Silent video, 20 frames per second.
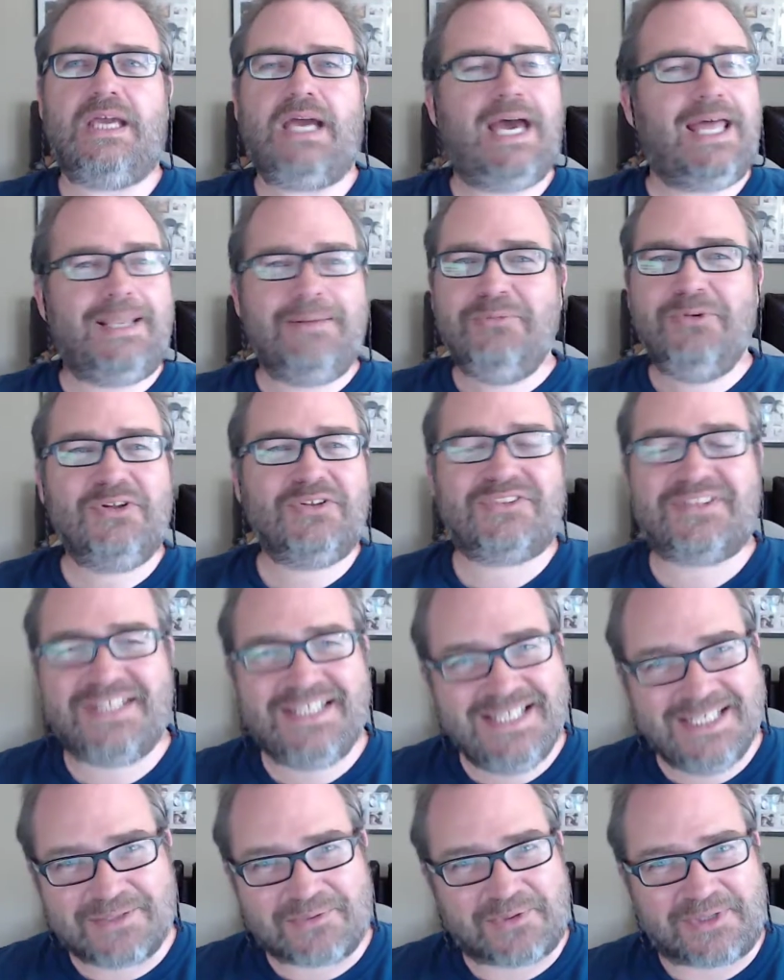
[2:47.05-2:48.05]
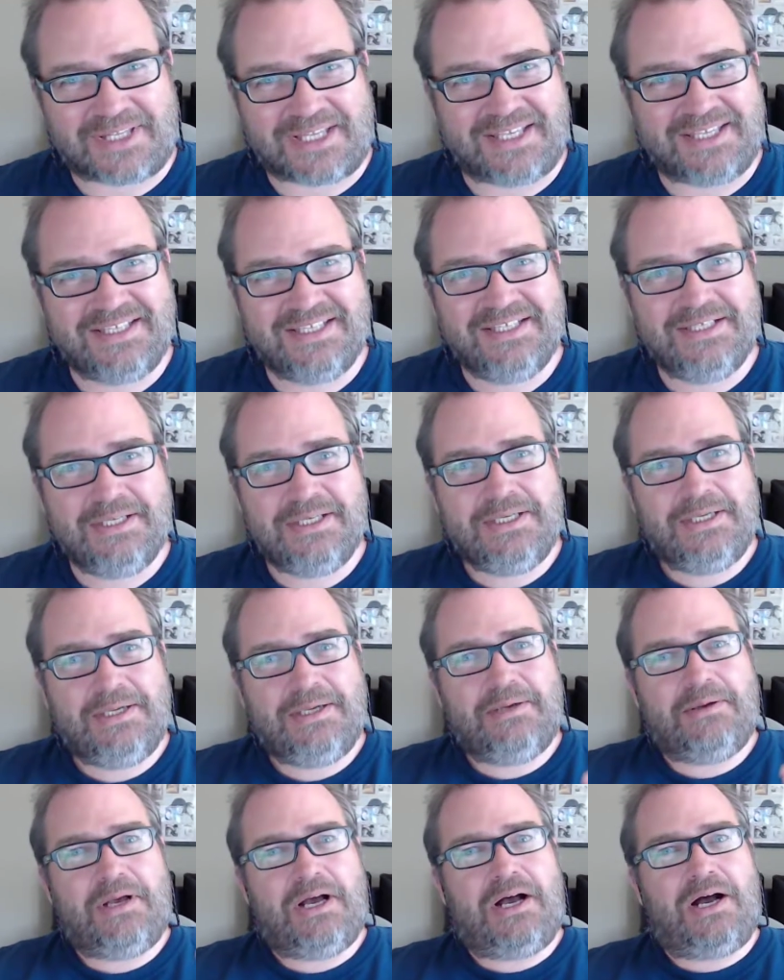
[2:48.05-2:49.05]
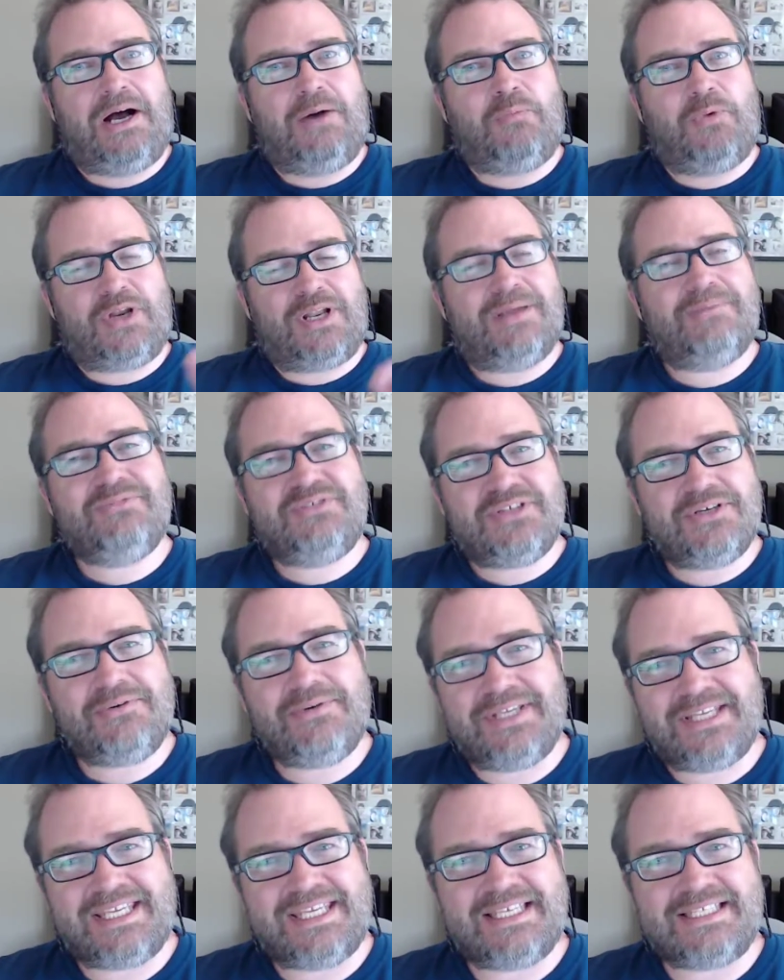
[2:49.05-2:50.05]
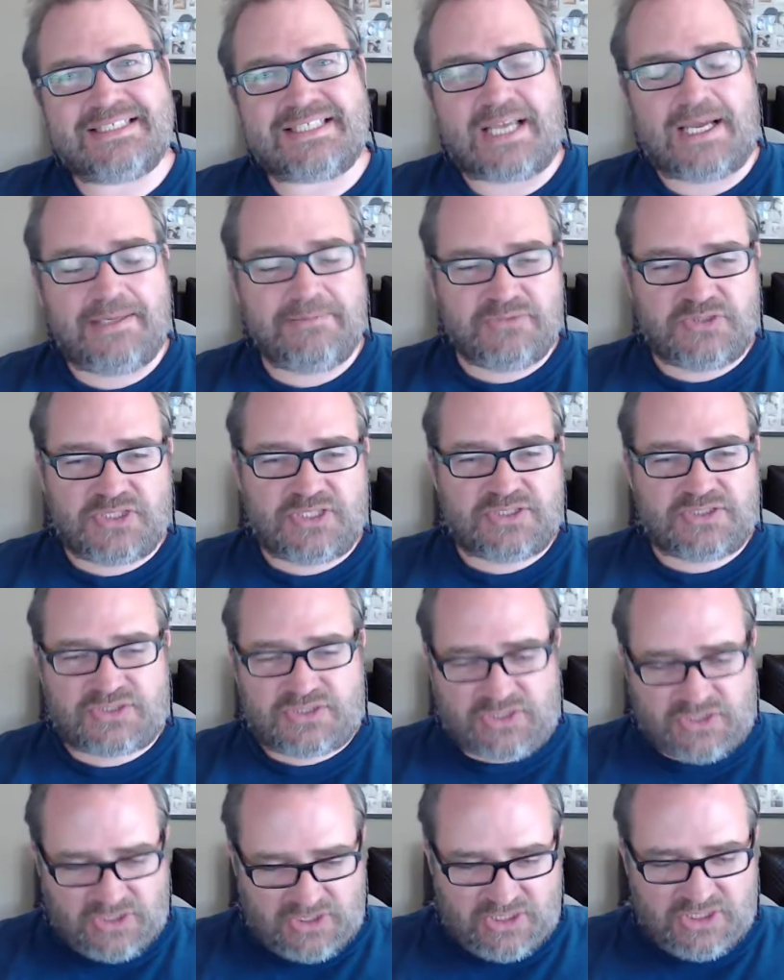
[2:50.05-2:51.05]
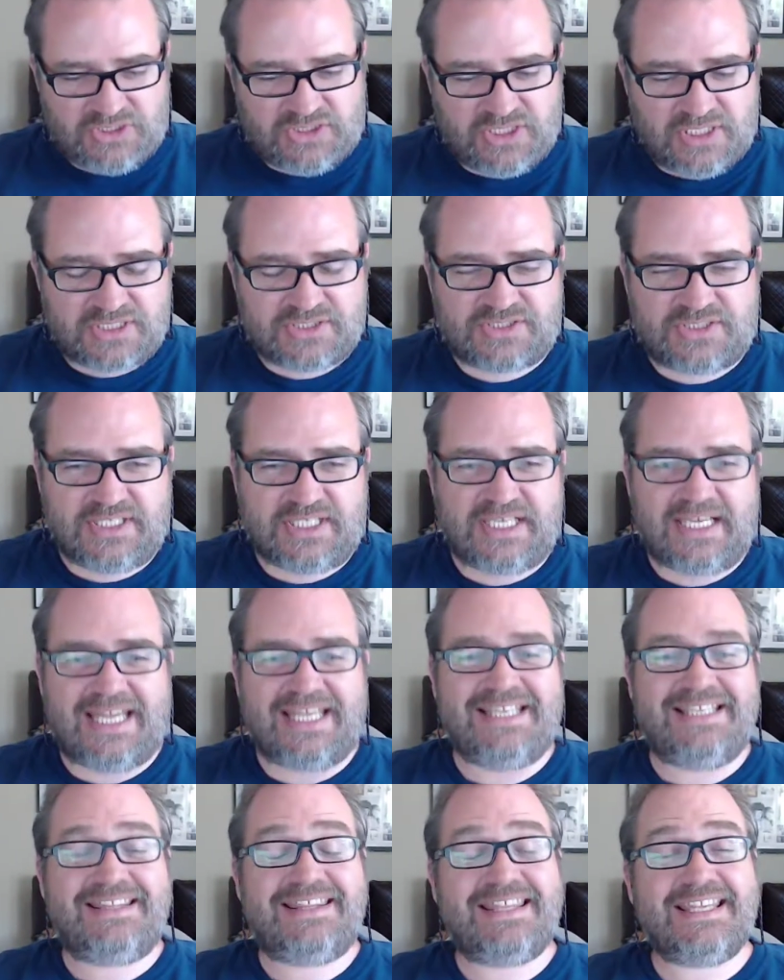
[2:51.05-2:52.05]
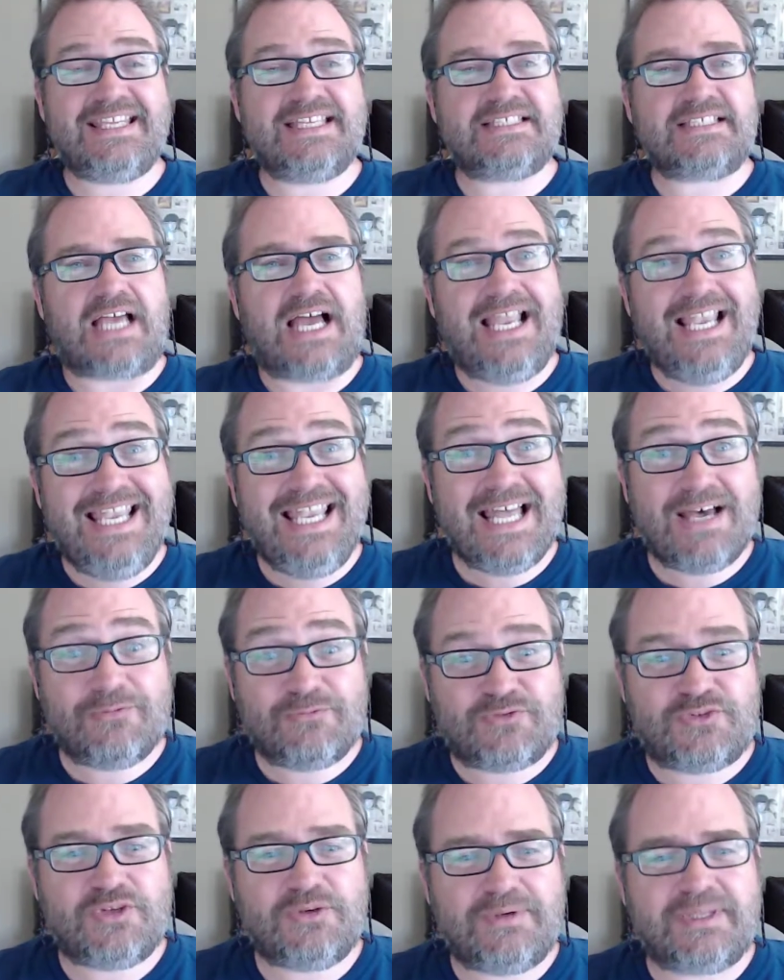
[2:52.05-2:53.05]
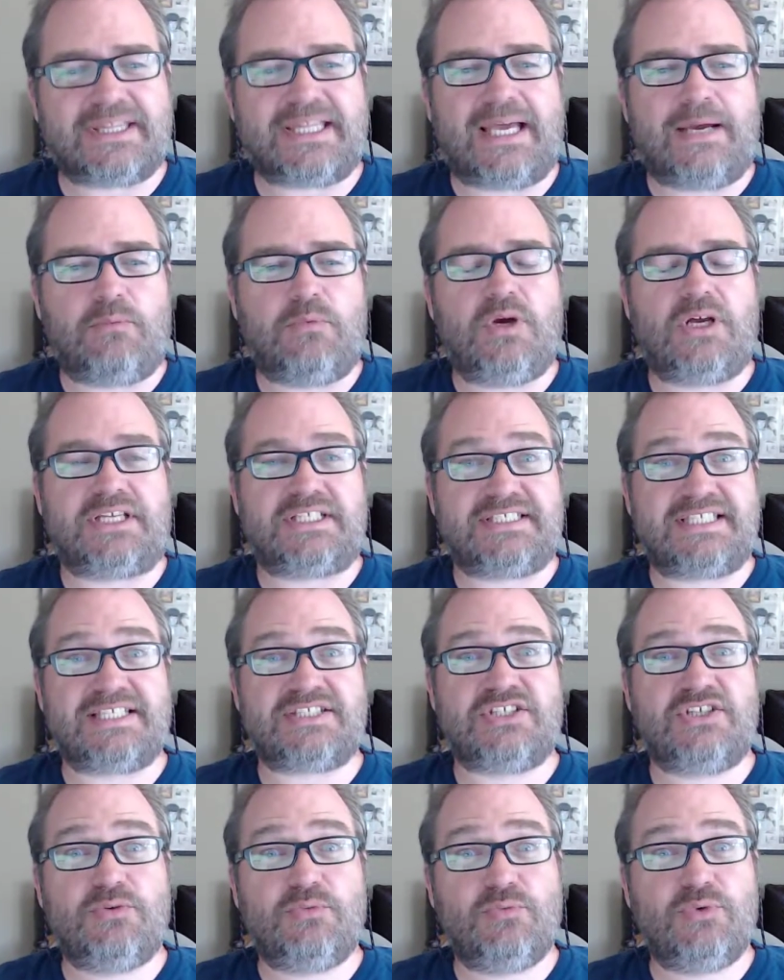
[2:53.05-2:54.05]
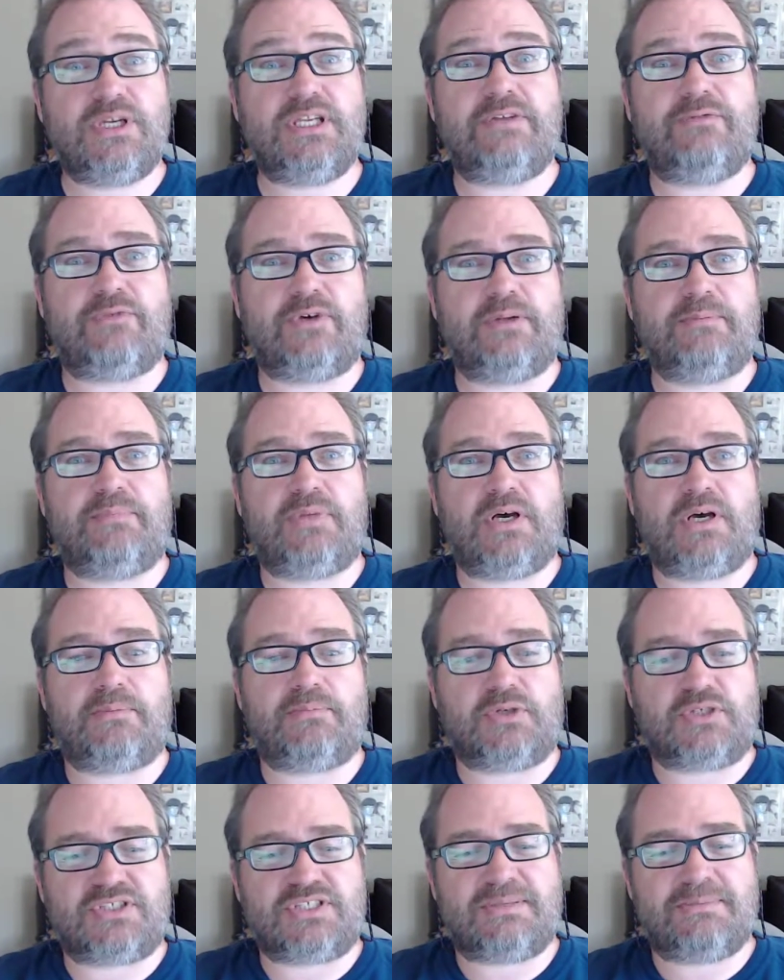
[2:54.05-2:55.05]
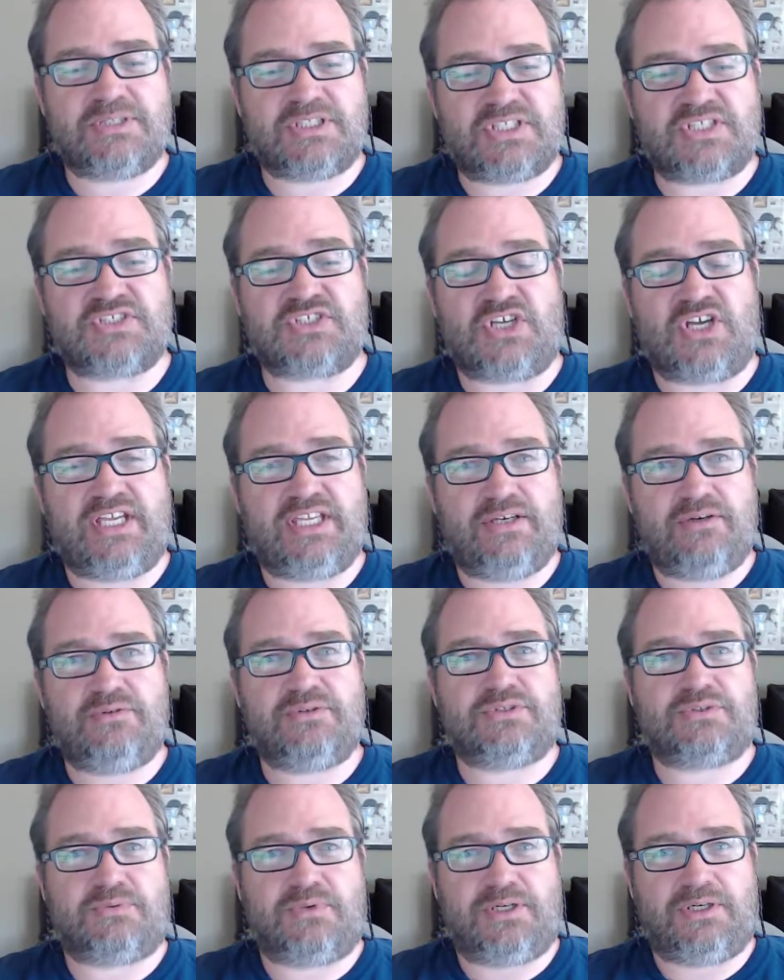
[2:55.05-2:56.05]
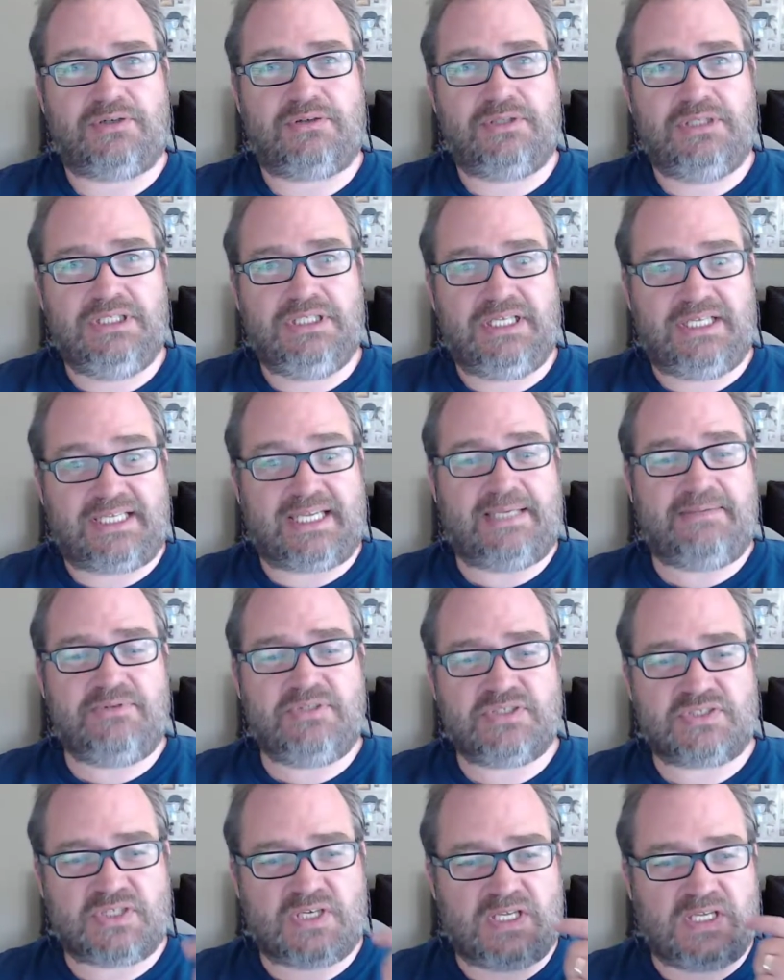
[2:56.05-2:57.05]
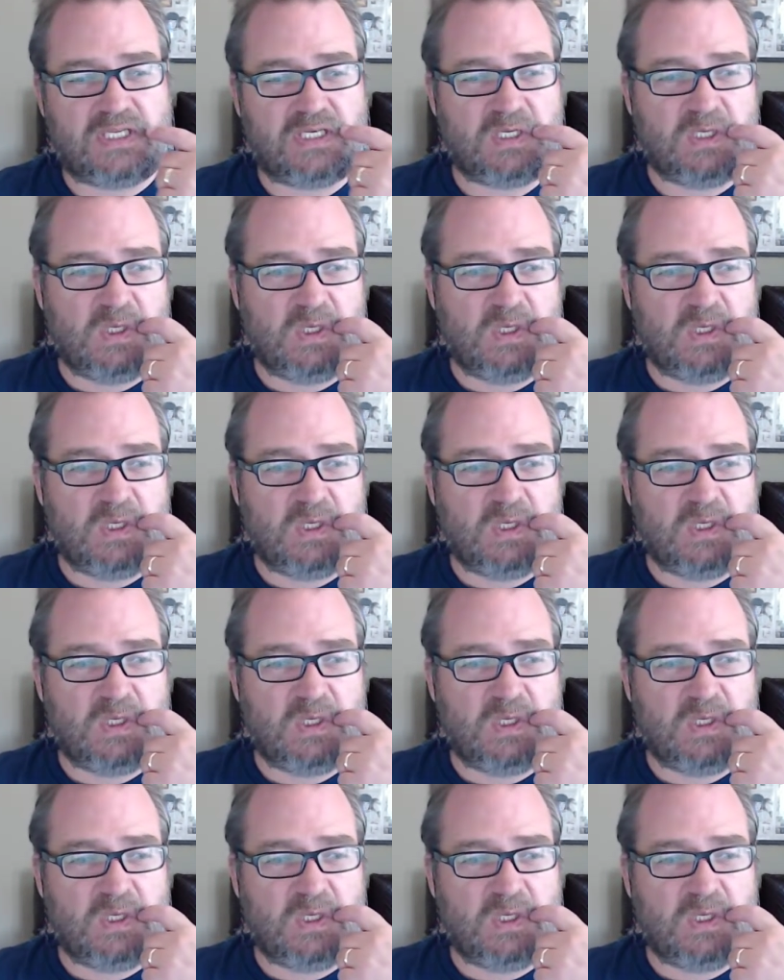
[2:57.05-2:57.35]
And I'm not dealing with it. What I'm doing is I'm just adjusting. And the thing is, I love doing that work. It's actually a really fun part because I'm a designer as well, a game designer.